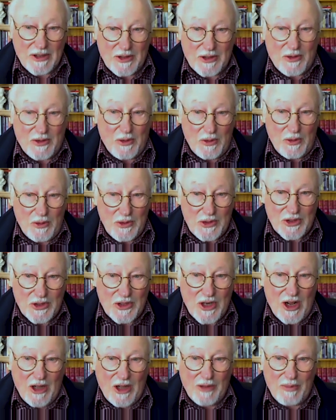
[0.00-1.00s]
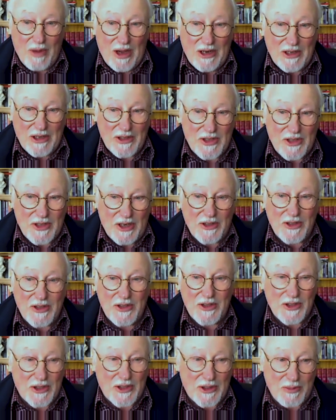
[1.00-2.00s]
like schools and child minding
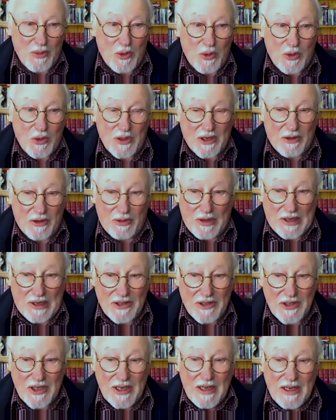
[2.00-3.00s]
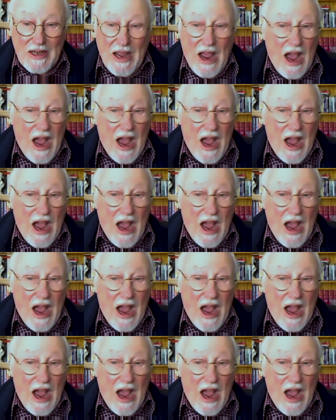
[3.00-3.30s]
centres and sporting arenas,